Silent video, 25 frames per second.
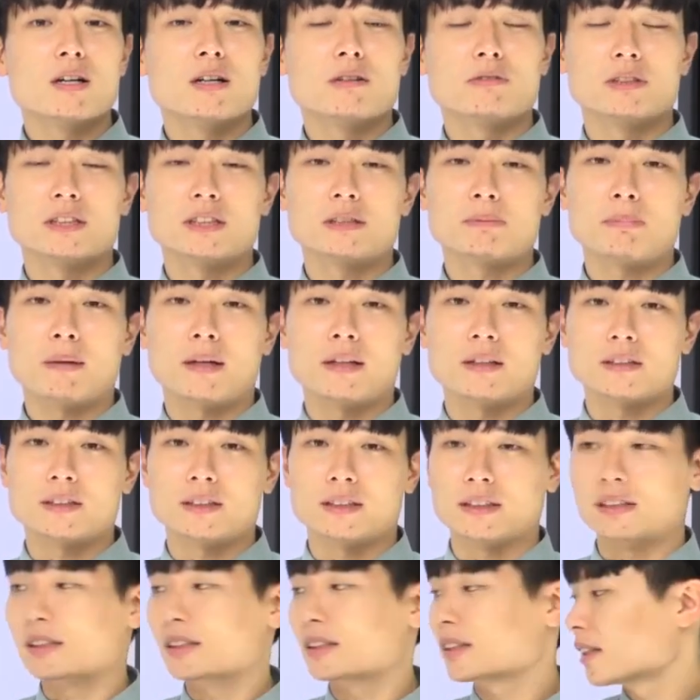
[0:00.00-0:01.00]

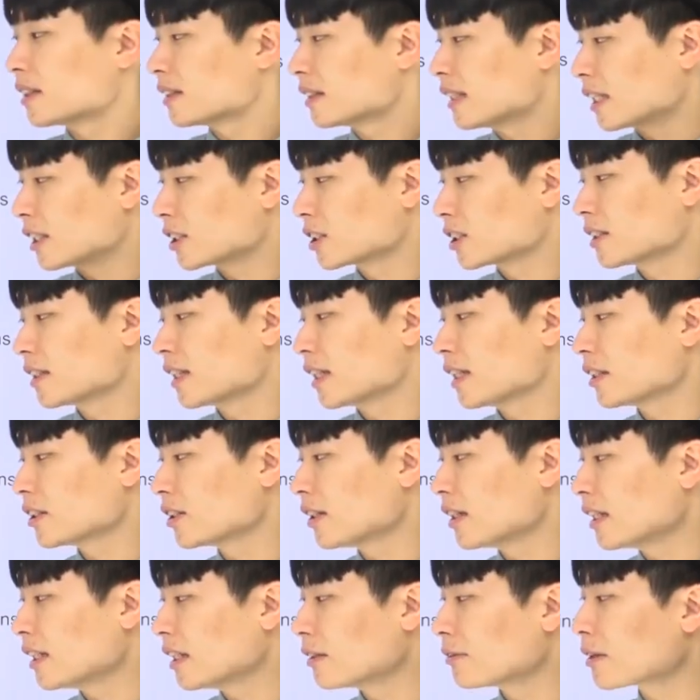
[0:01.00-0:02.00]
responses, that should take
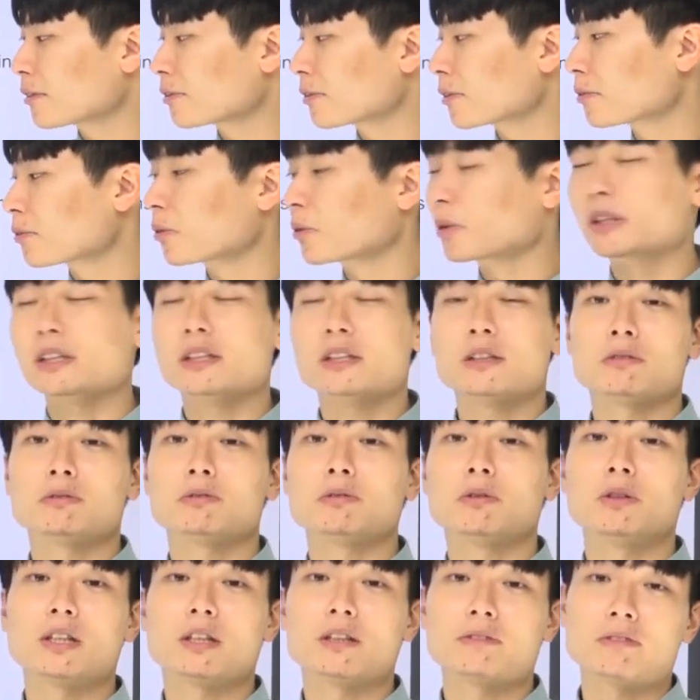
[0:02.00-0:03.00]
you anywhere from 40 to
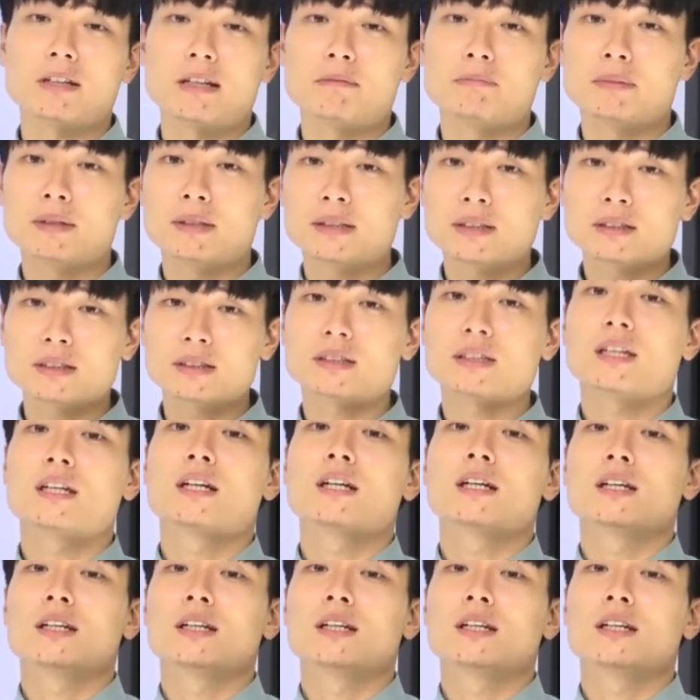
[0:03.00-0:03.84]
45 minutes,